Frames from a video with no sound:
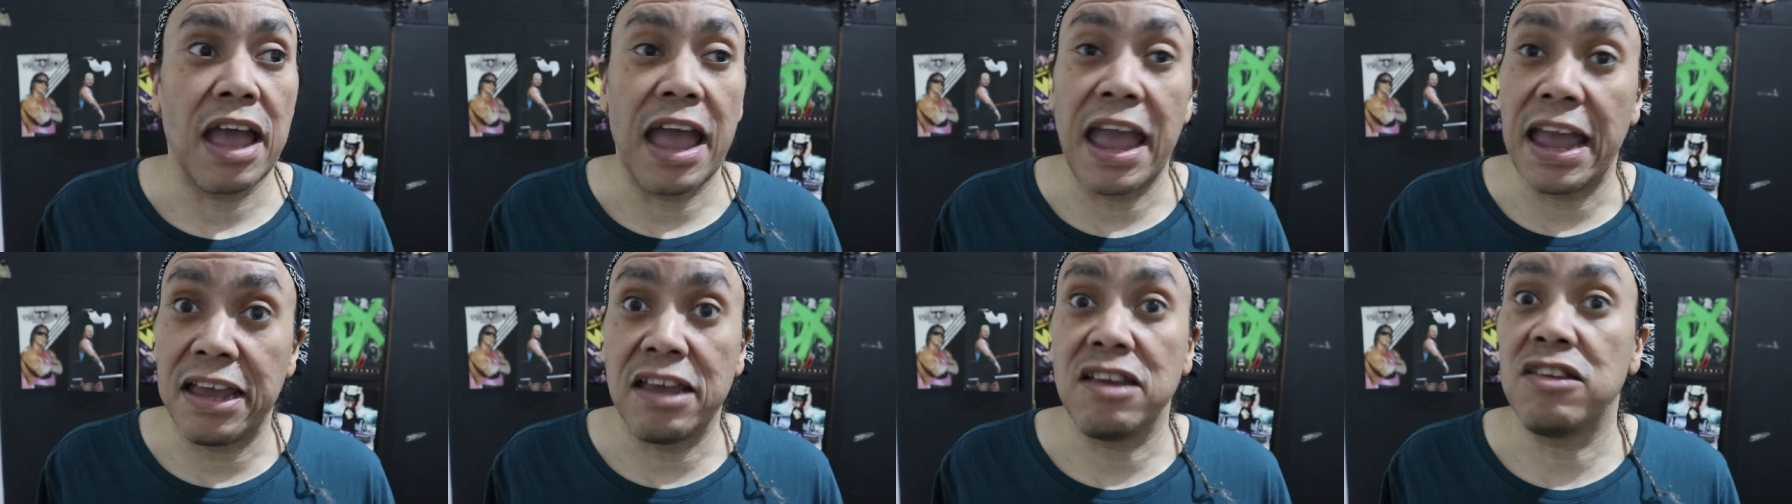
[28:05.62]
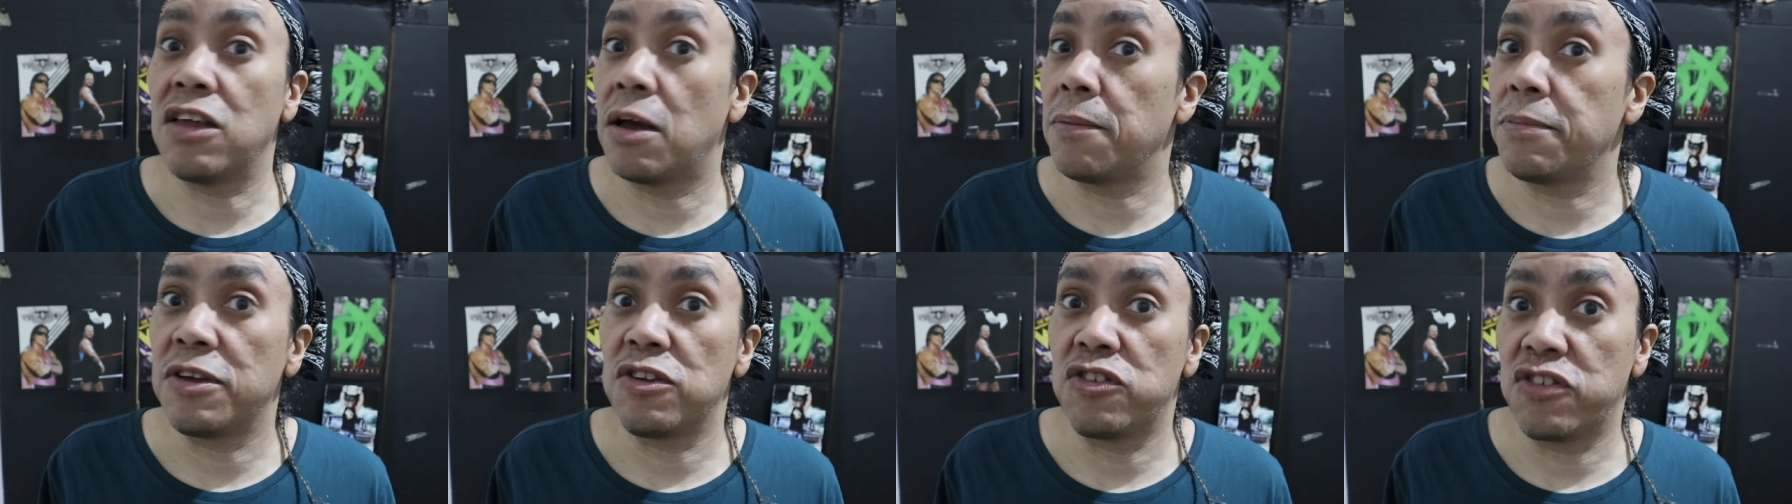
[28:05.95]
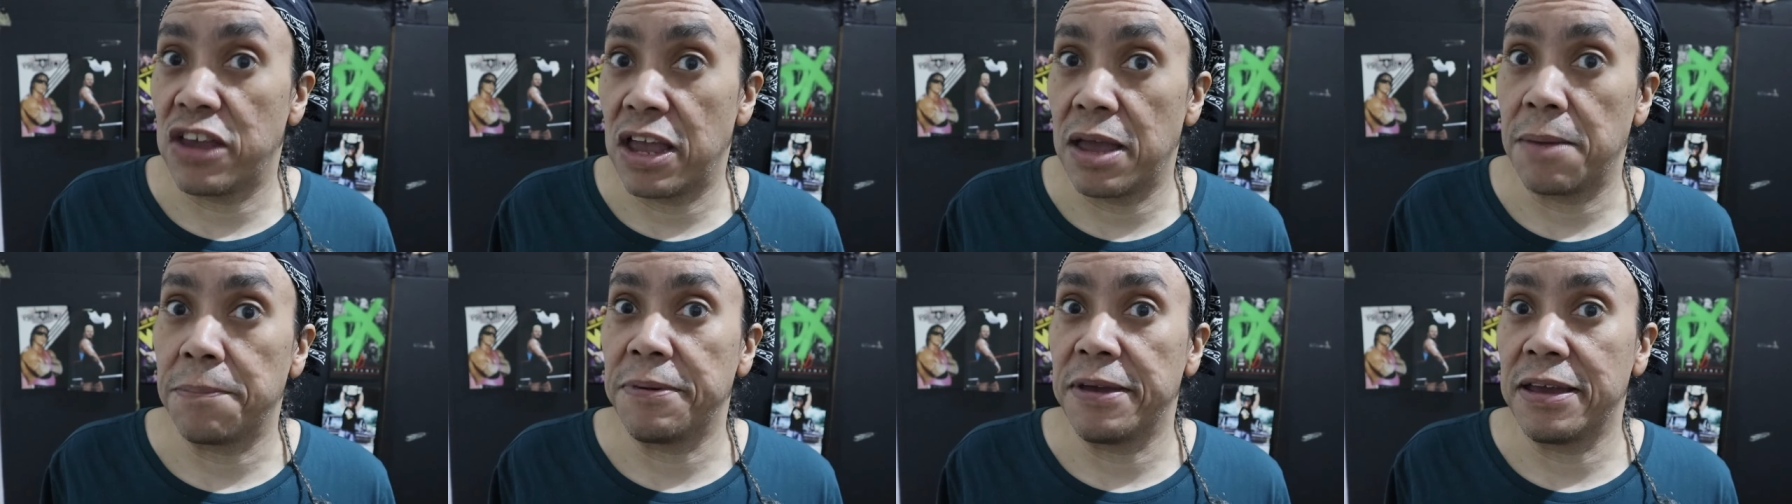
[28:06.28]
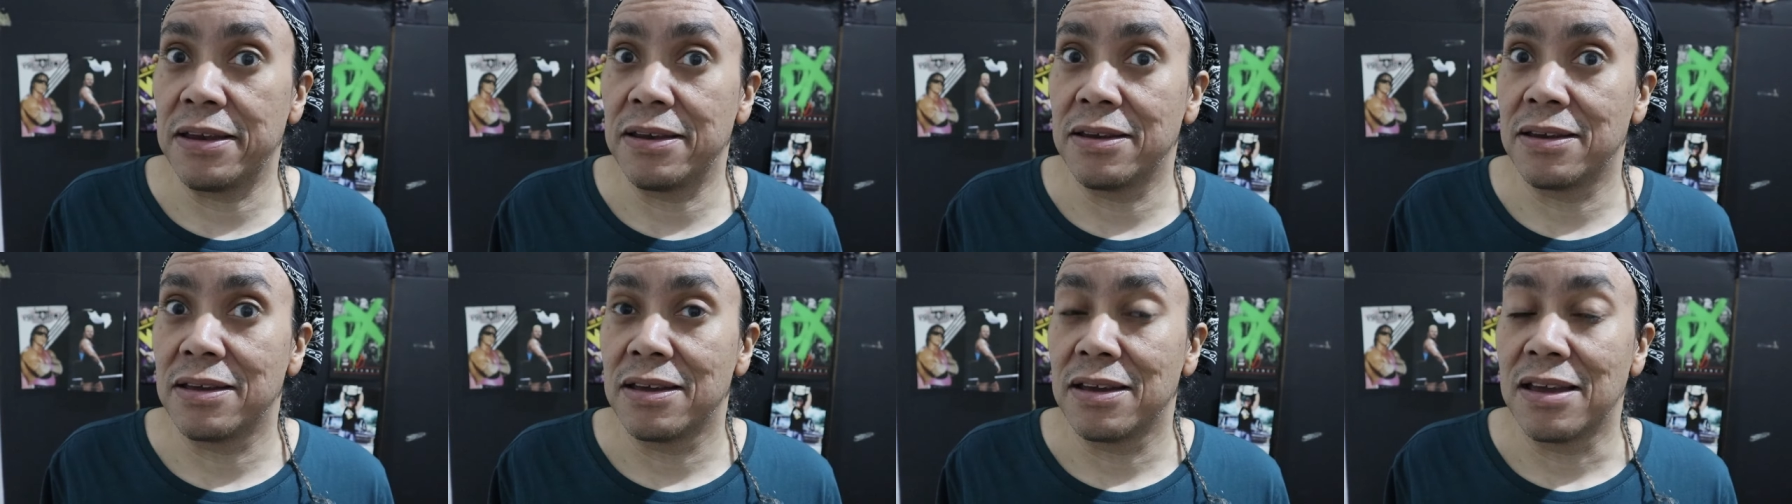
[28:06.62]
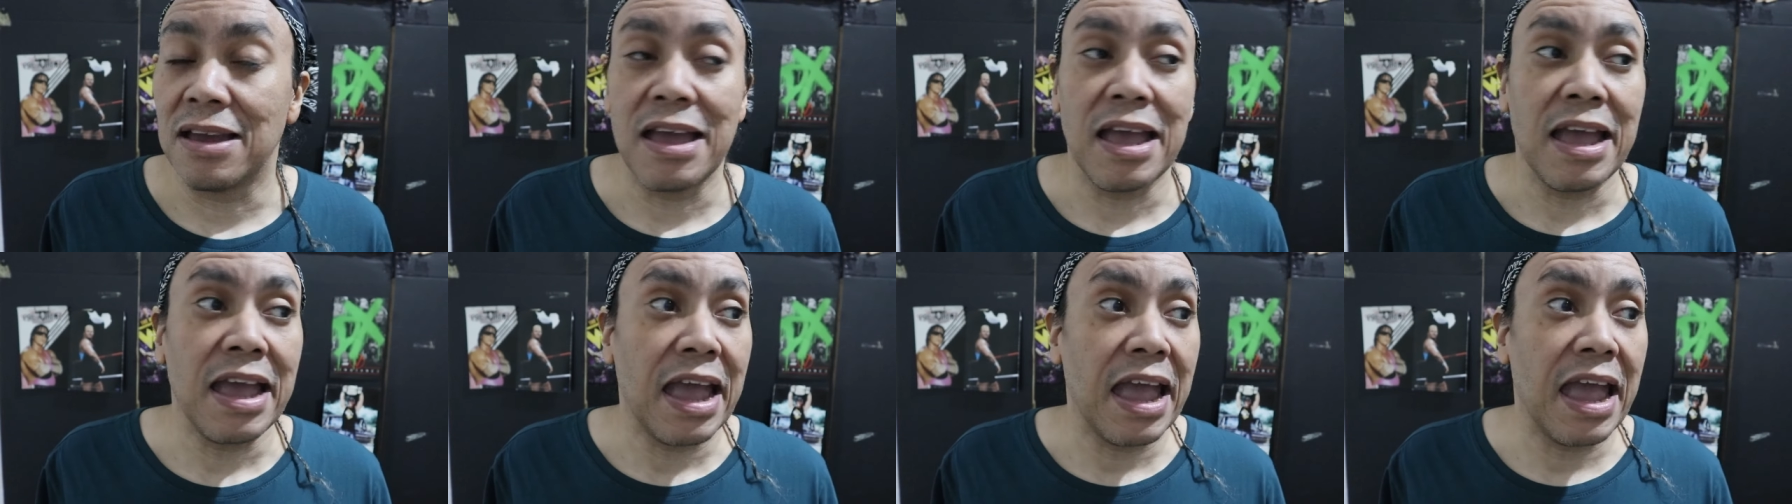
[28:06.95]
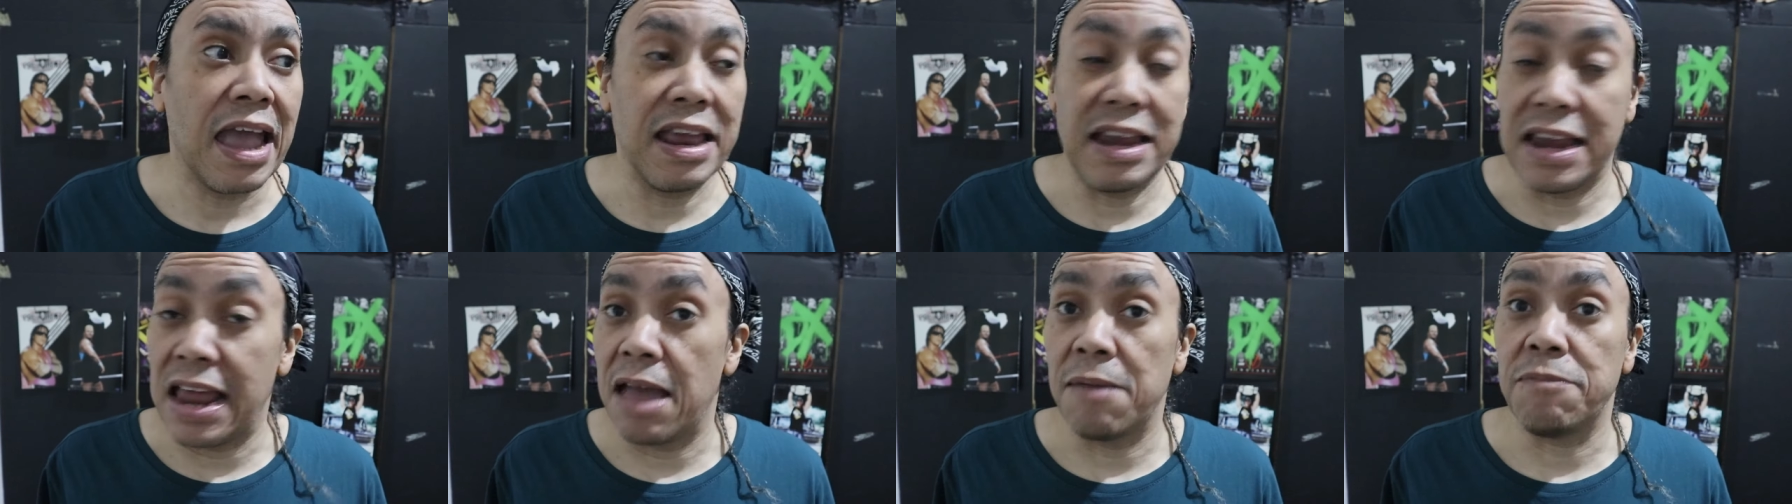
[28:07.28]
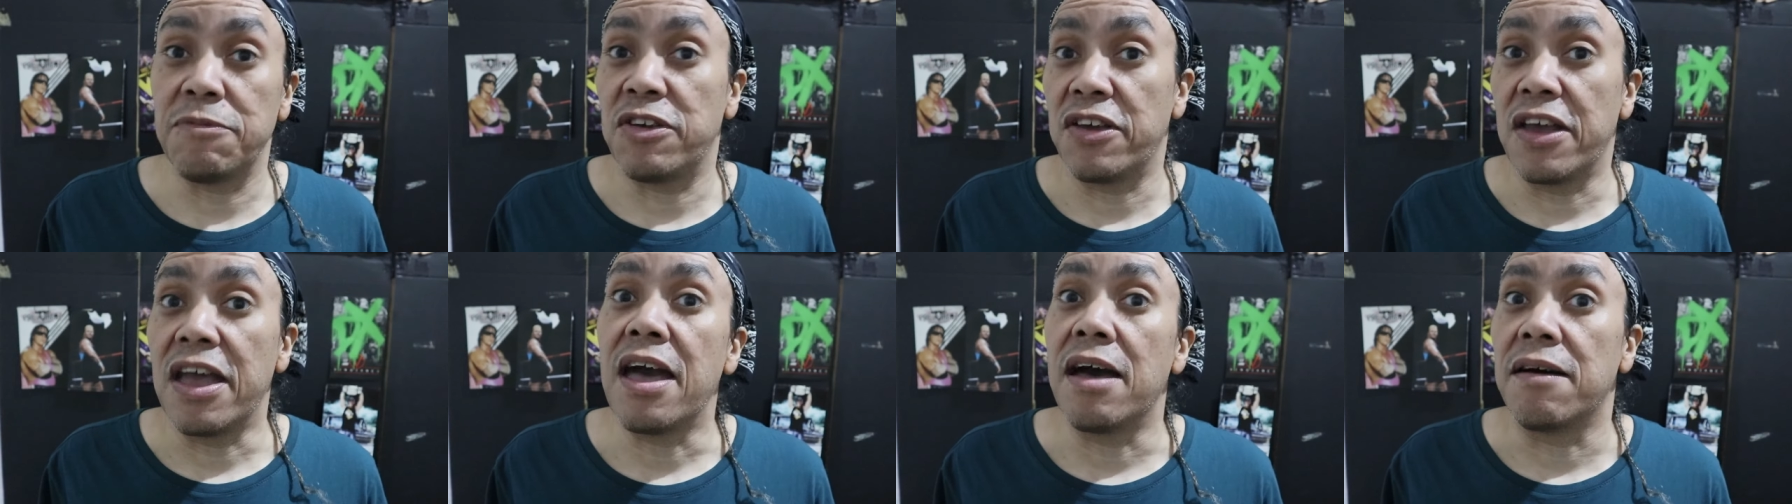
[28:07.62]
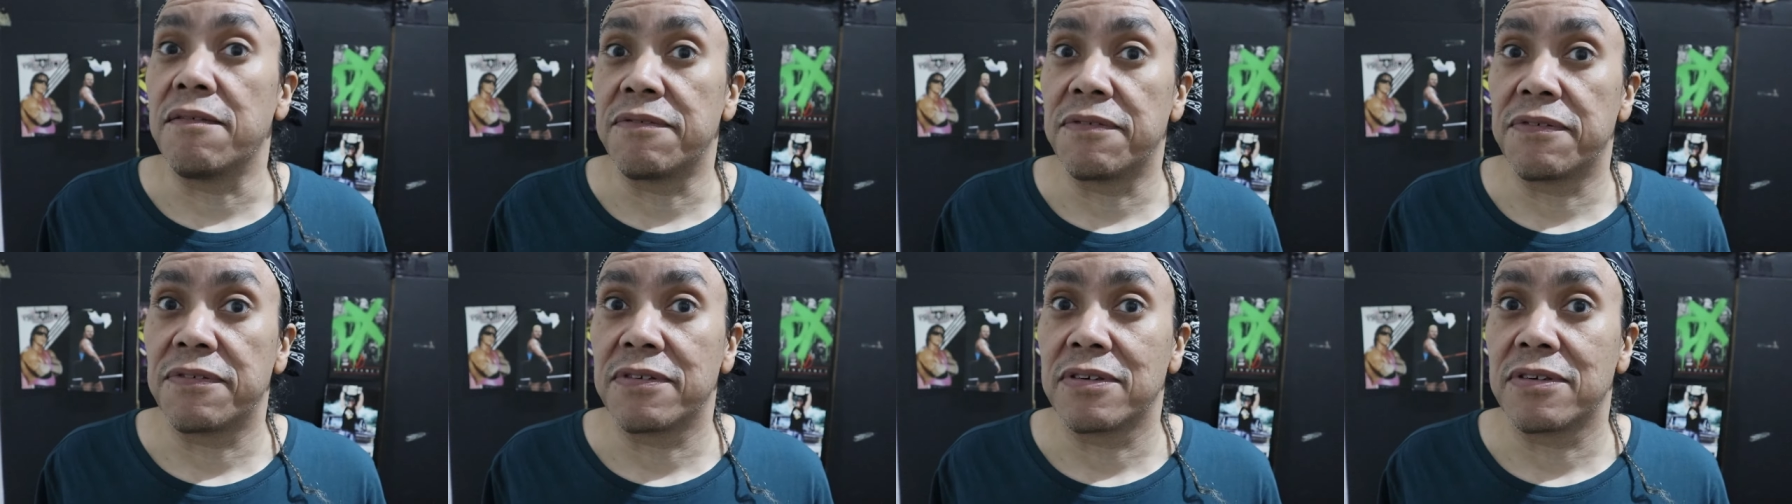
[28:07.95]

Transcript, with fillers: AEW champion in MJF.